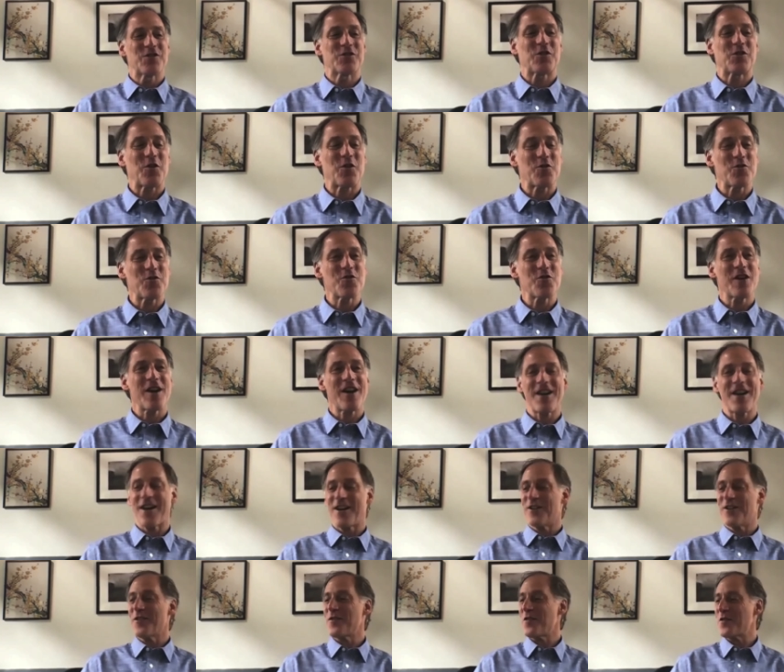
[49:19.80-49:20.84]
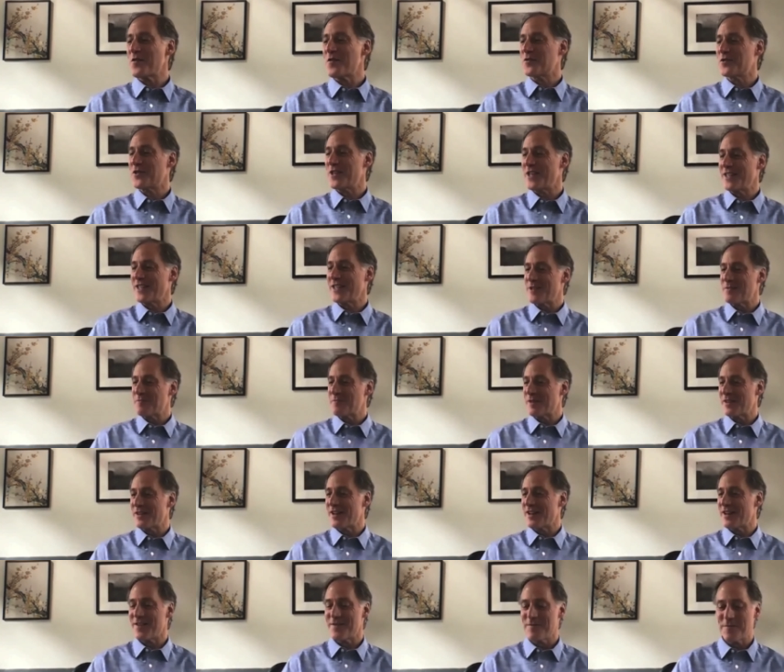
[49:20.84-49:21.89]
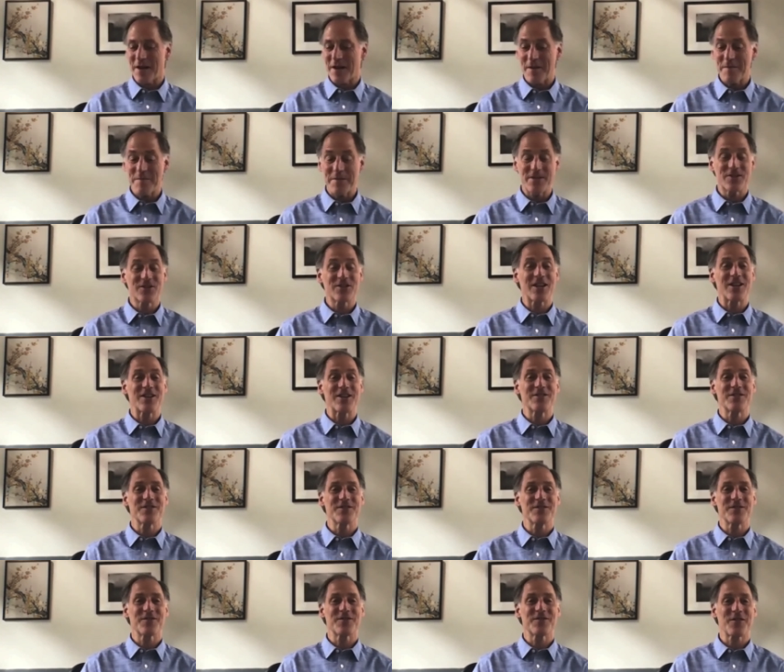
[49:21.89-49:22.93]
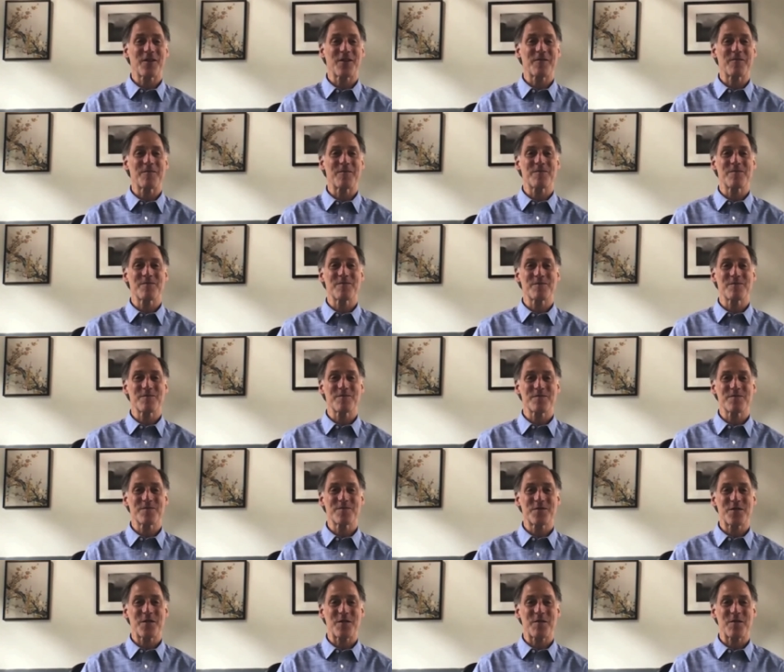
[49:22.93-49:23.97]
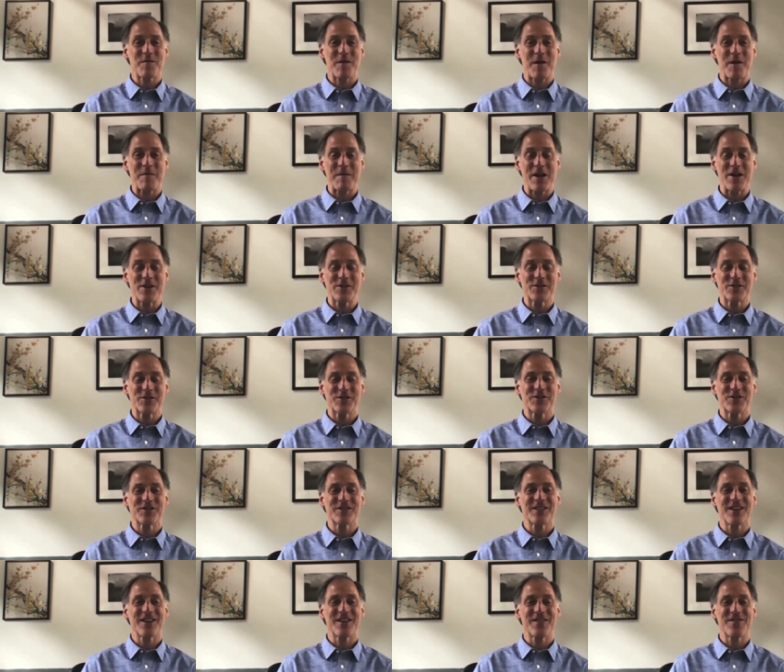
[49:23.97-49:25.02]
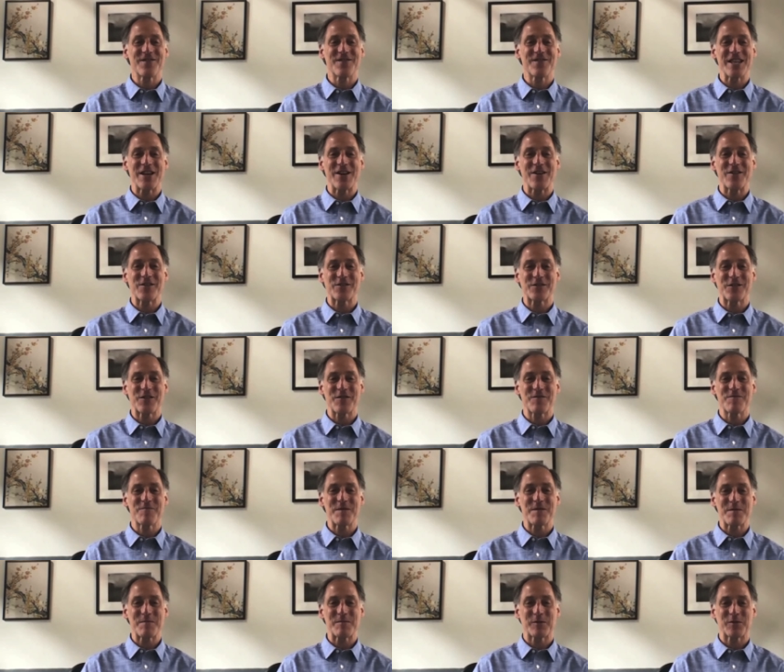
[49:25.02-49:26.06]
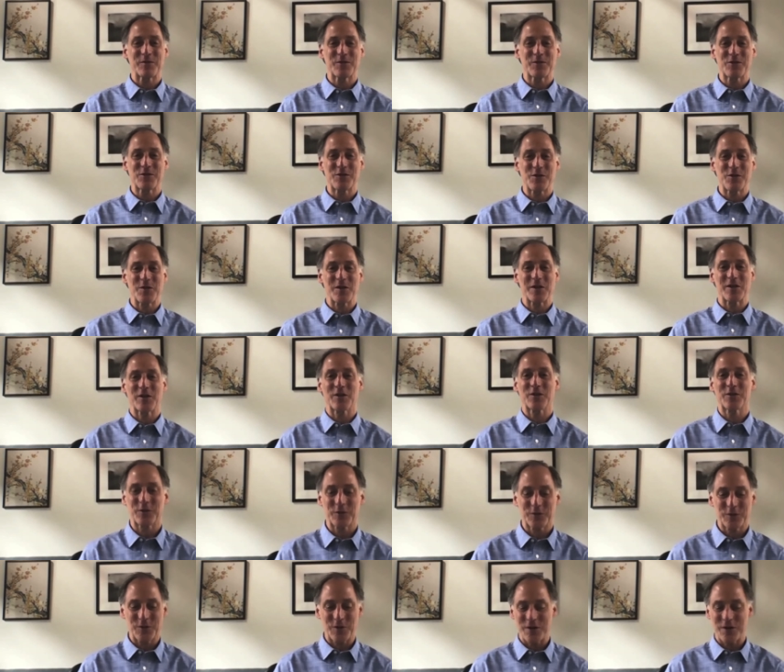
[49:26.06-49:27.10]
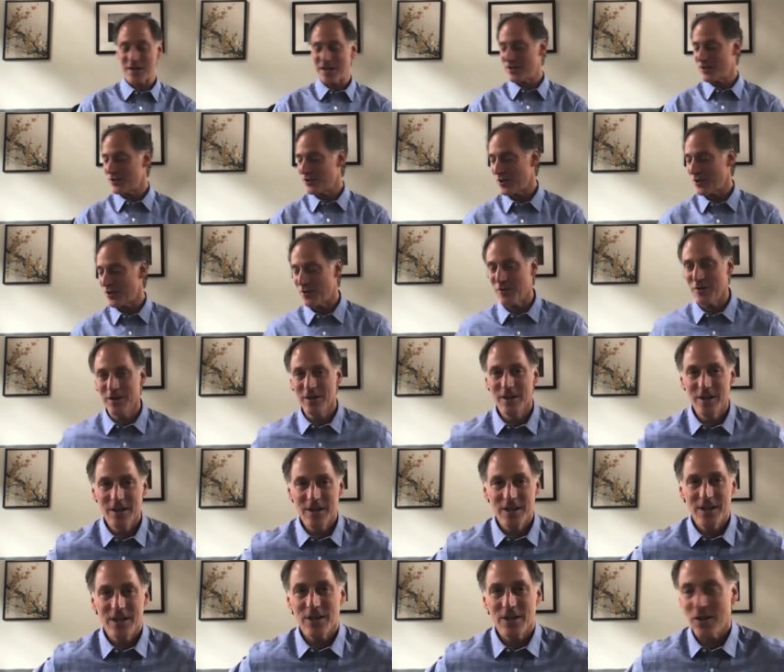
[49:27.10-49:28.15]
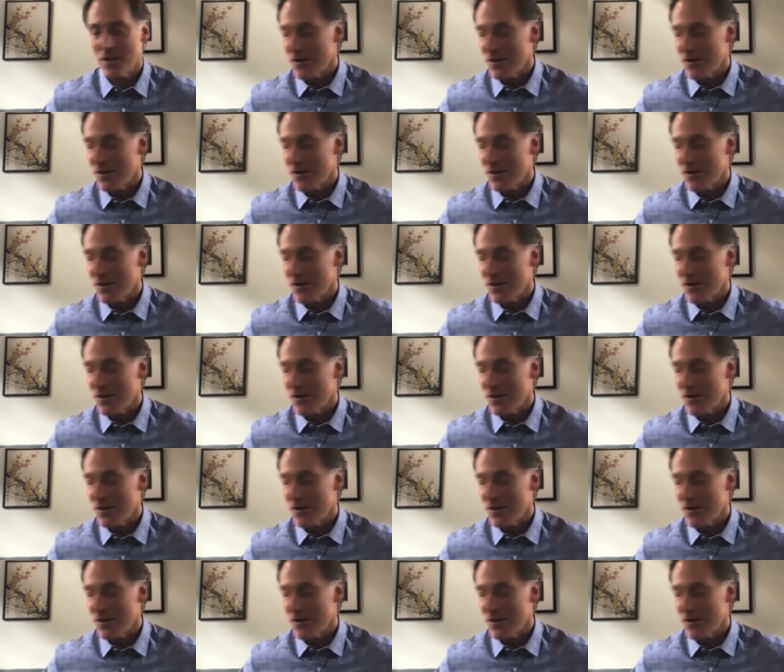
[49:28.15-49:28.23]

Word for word: so you guys, I don't know if you've seen it, but I've, I've been sent from from my patients uh, videos of people doing all sorts of things. So you know